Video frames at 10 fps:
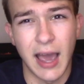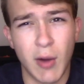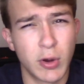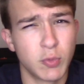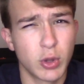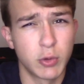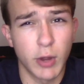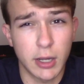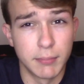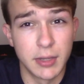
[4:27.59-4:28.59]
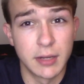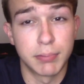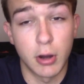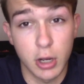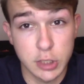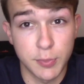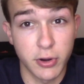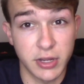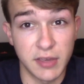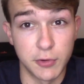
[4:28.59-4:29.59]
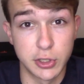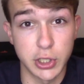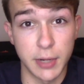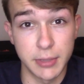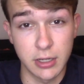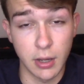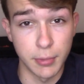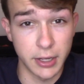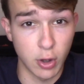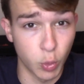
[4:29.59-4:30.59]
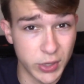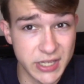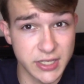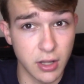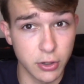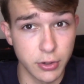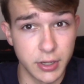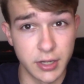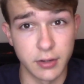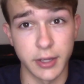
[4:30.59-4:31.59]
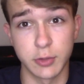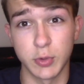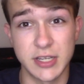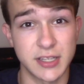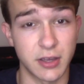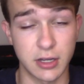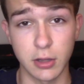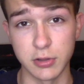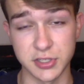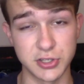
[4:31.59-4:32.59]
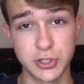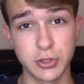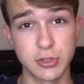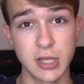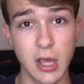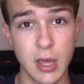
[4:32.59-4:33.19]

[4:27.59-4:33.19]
I wouldn't really recommend Poshmark if you're trying to become a reseller and reselling clothes and shoes.